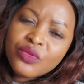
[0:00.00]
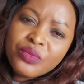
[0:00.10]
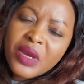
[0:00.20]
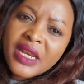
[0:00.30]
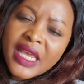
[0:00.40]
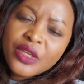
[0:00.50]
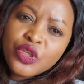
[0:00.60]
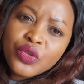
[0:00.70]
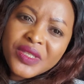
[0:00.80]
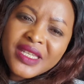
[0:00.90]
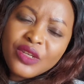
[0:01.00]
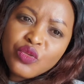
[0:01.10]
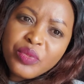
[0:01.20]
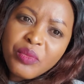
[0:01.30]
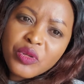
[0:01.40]
like, do you see
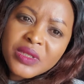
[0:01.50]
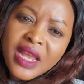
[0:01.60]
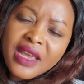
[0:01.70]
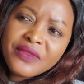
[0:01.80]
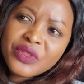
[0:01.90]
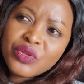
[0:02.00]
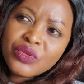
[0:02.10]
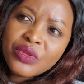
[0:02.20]
into people's lives?